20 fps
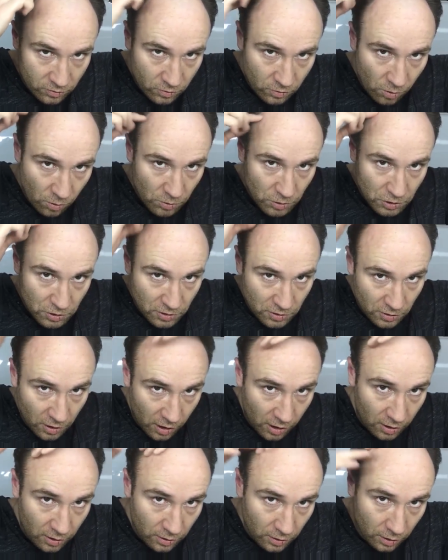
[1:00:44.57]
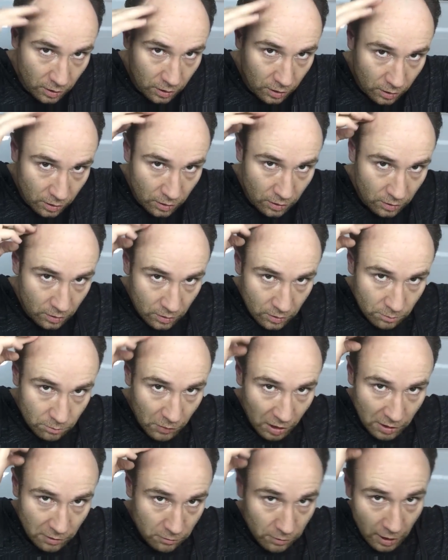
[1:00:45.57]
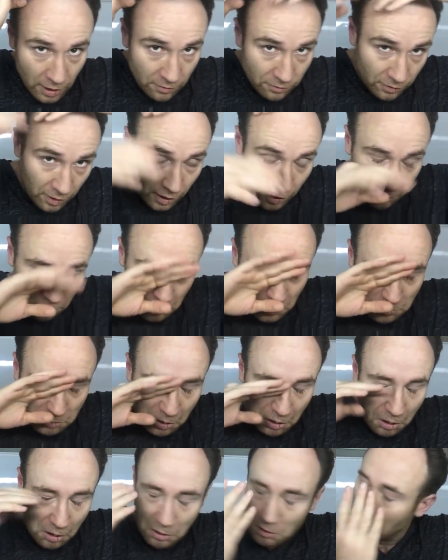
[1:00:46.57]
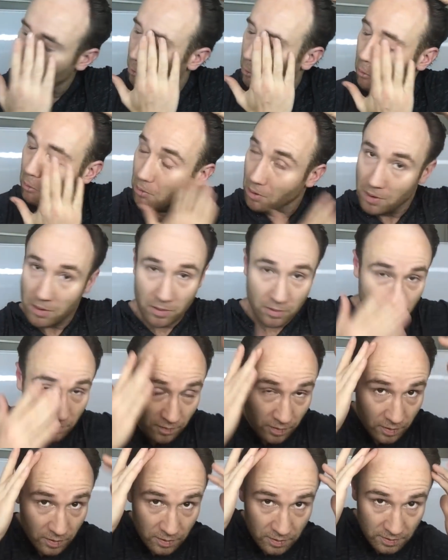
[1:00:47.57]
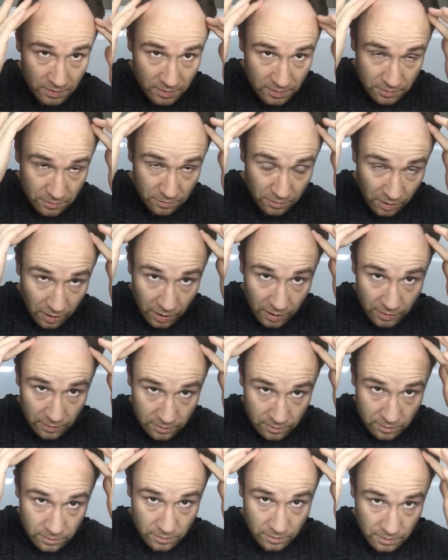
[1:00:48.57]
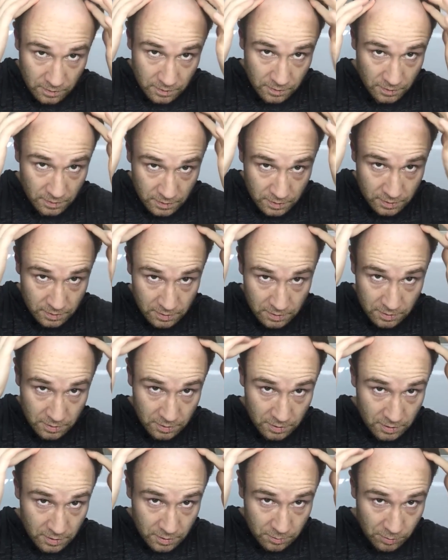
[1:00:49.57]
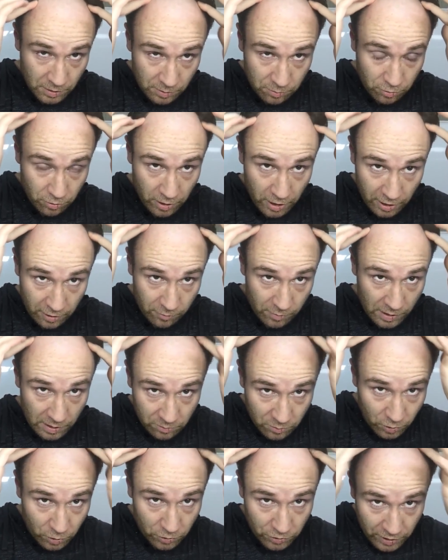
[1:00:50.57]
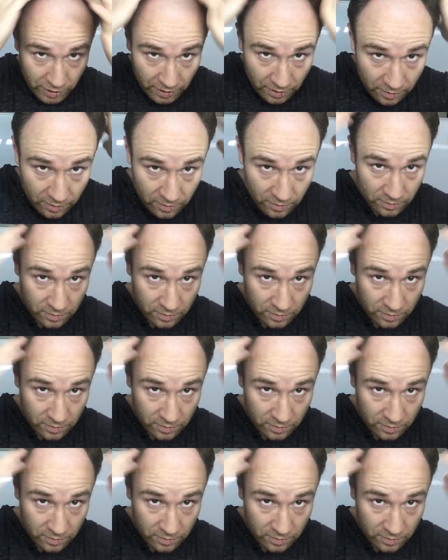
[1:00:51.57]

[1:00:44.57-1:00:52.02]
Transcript: What would you know? My grandfather was bald. Fine. Be proud of being bald then.